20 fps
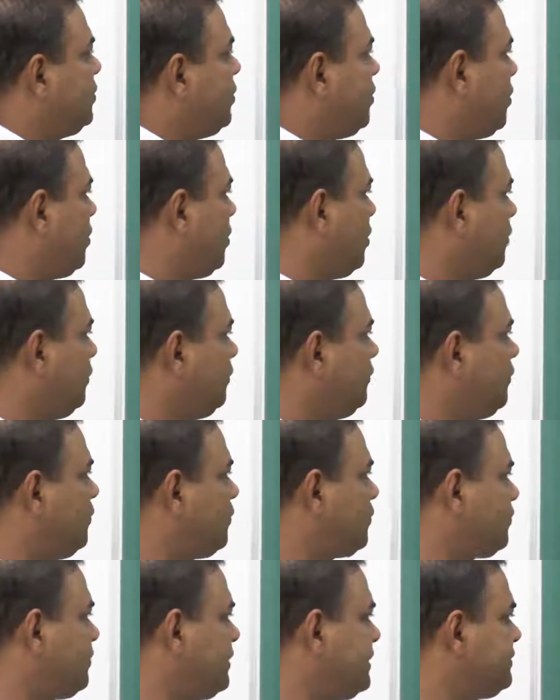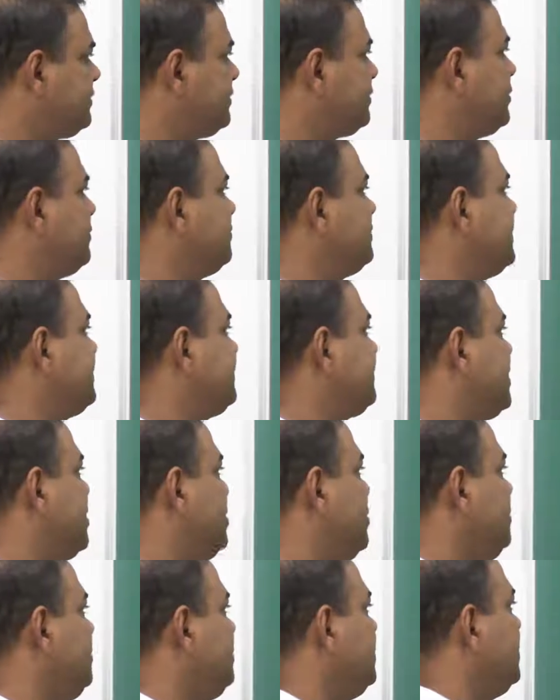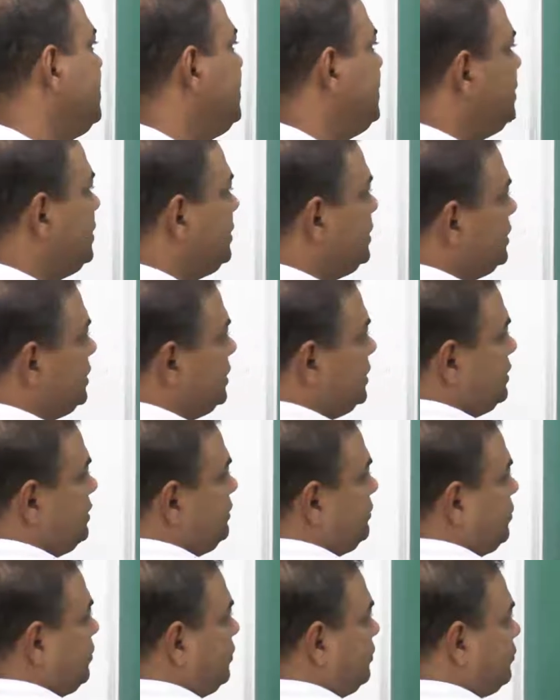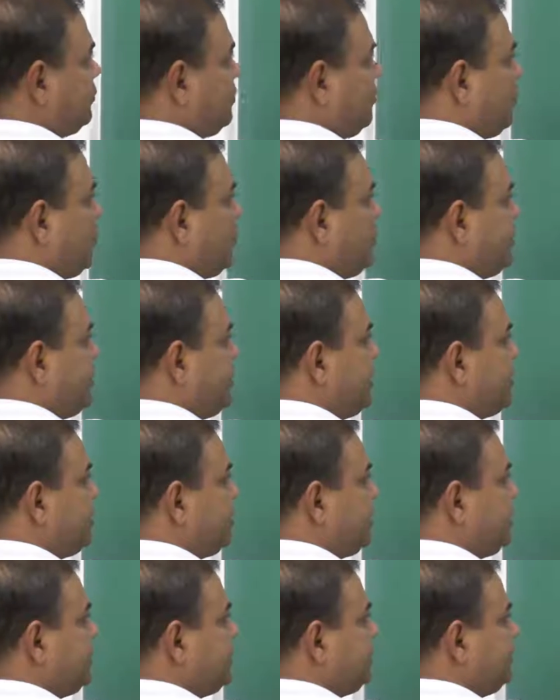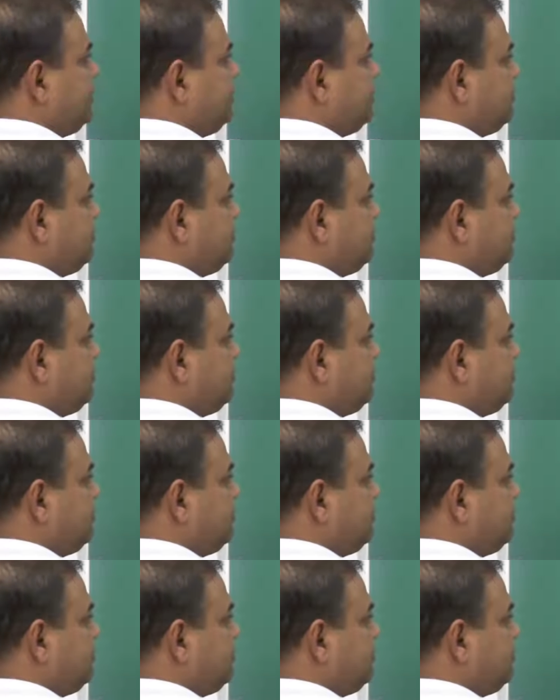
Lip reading: all 4 faces of this cube, it is also bonded together,